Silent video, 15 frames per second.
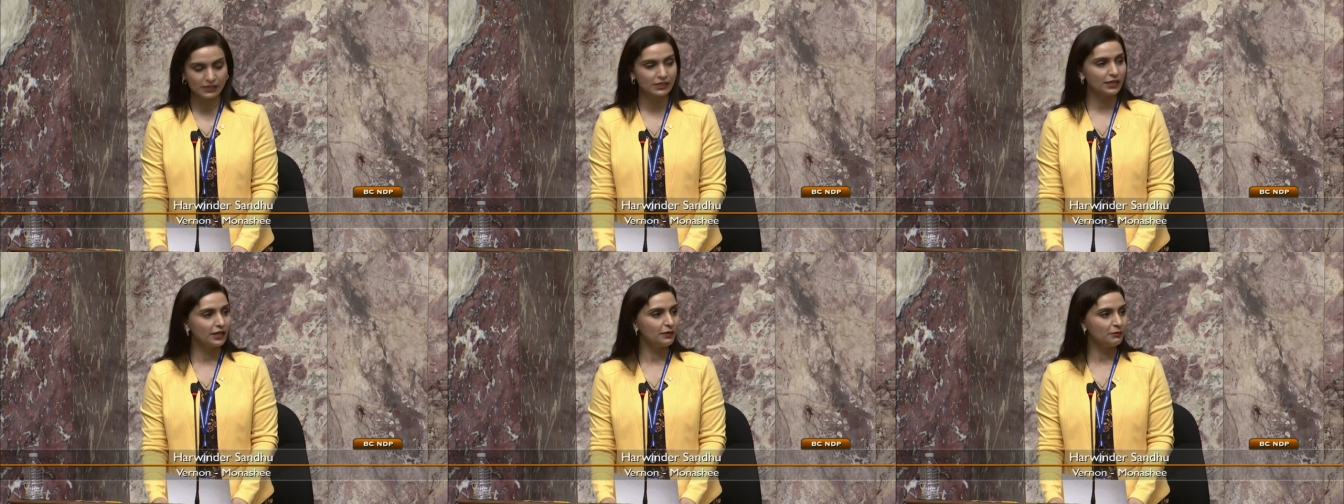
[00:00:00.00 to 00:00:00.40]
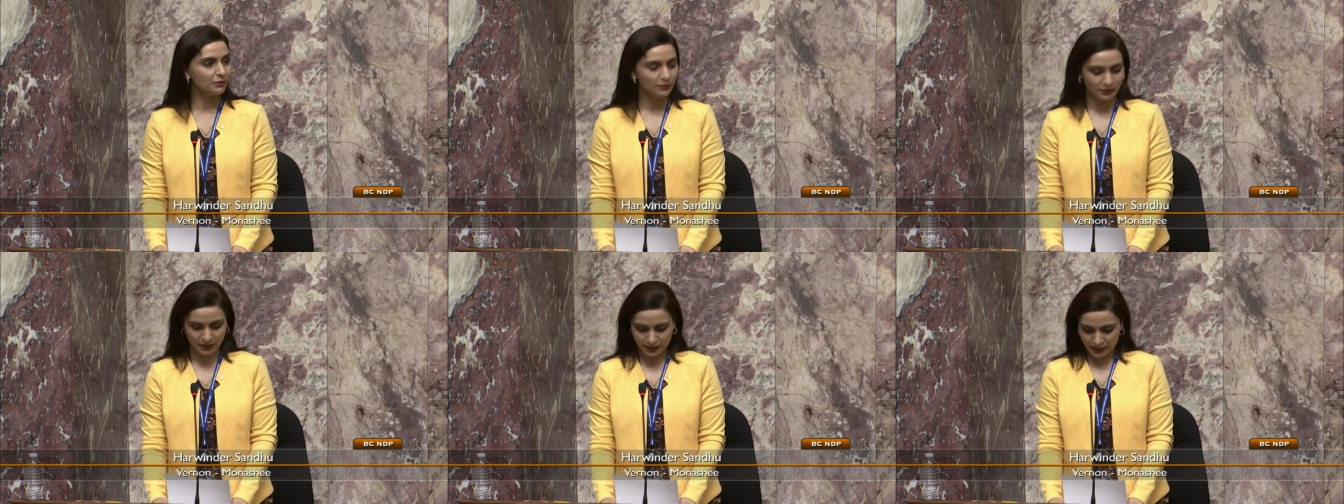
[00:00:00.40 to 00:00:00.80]

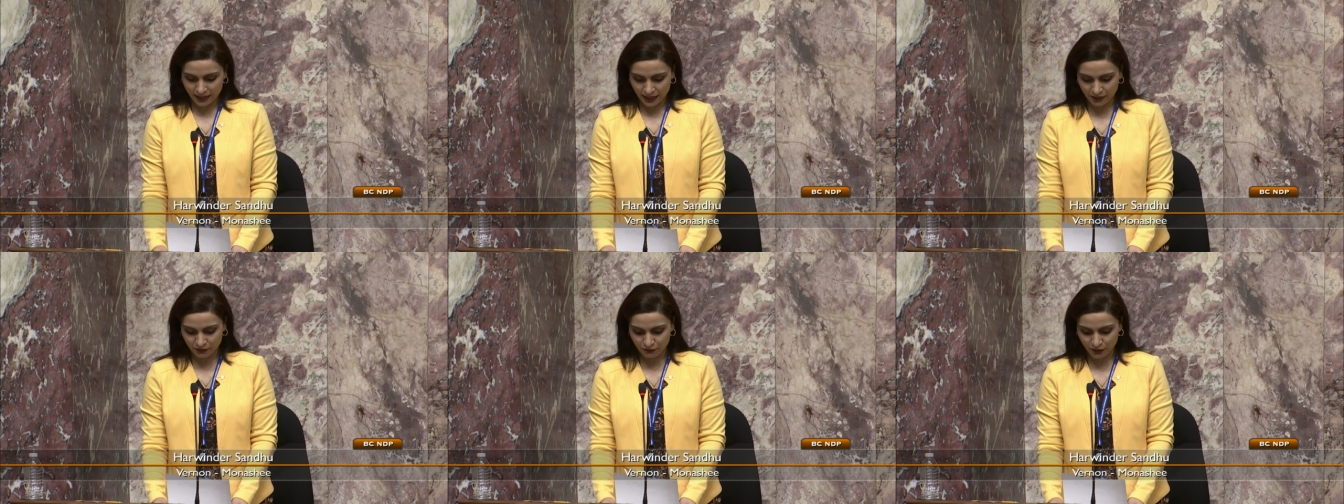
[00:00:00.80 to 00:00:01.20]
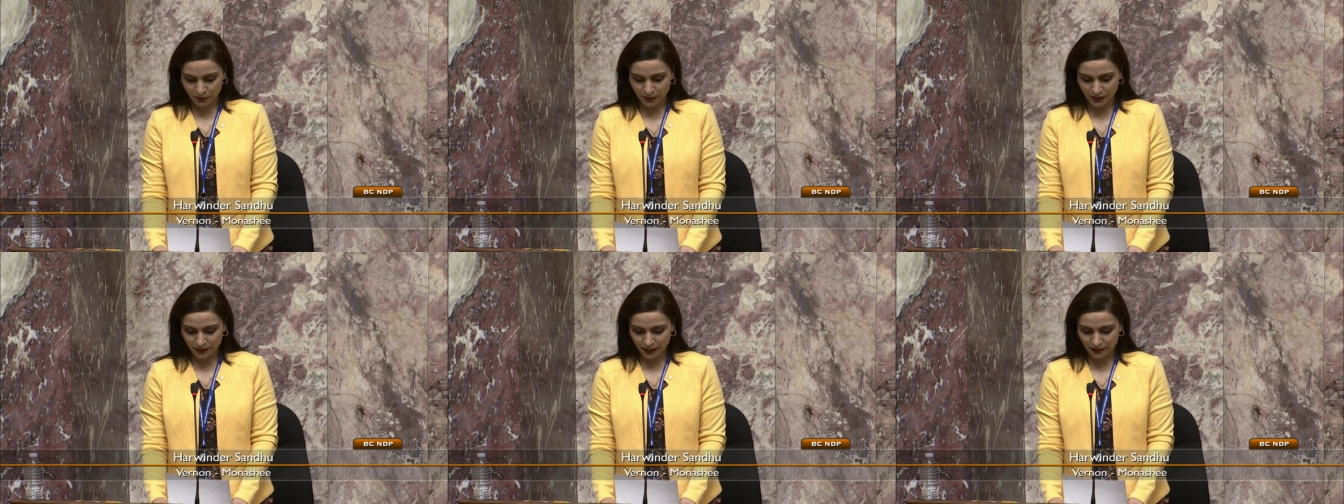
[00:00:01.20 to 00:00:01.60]
theme in
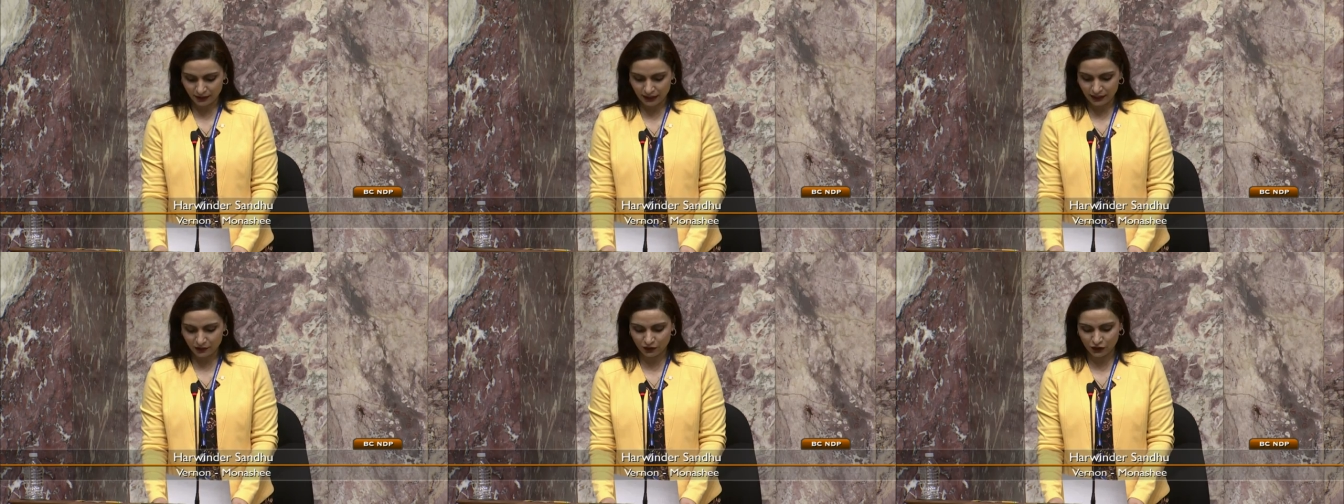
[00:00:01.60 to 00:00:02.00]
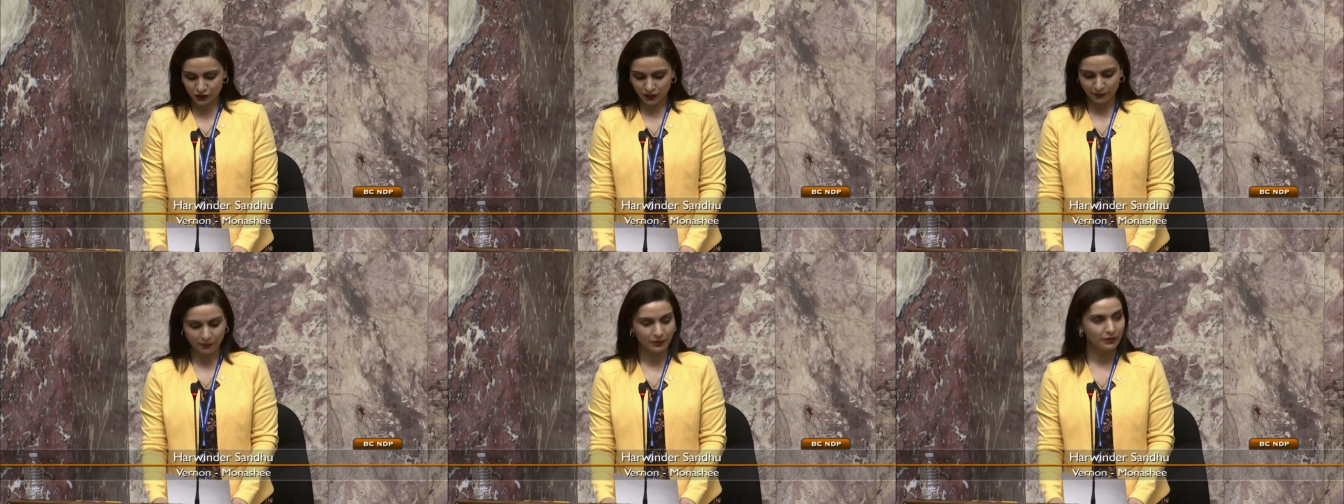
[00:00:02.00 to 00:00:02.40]
Women in
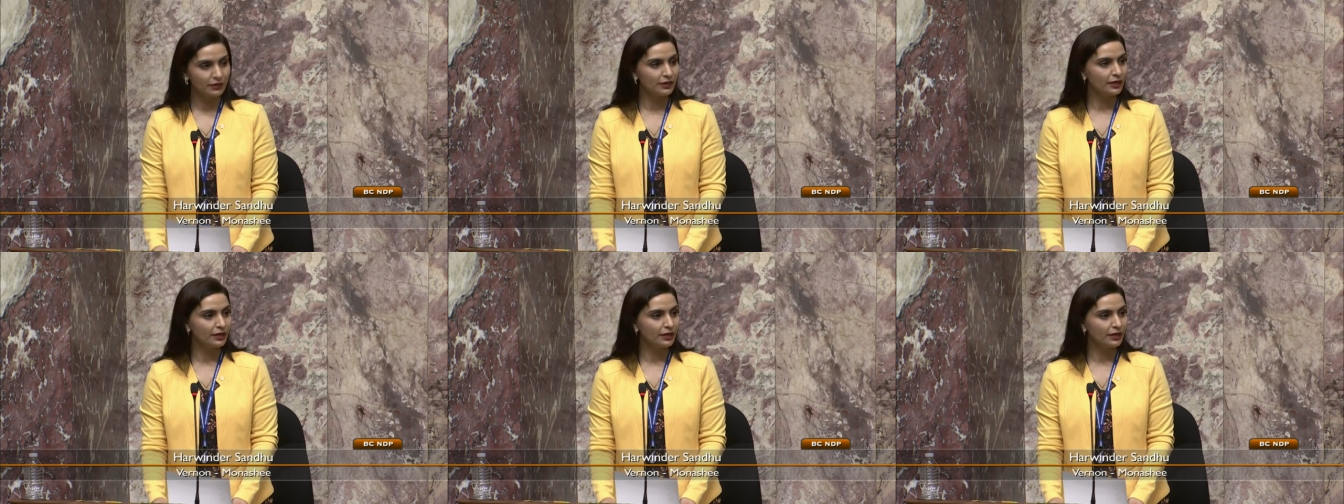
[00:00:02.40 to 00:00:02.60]
Leadership,